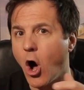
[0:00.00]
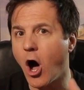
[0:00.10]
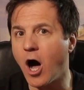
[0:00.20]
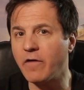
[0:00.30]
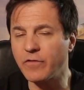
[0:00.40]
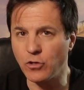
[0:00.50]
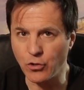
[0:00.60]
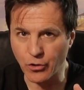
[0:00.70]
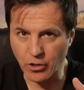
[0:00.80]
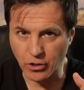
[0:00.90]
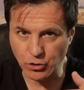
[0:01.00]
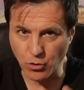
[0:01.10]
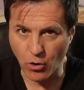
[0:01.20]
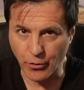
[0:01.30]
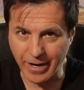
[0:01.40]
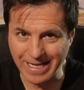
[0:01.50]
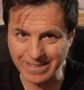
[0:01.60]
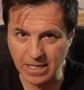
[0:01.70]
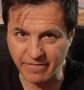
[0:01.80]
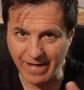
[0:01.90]
of your controller
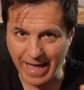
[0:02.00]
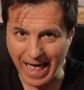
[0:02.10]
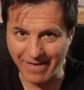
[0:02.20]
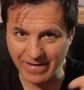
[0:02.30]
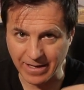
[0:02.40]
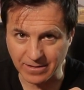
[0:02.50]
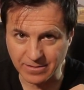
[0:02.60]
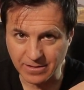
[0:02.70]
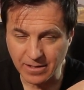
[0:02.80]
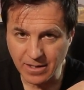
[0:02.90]
instead of having it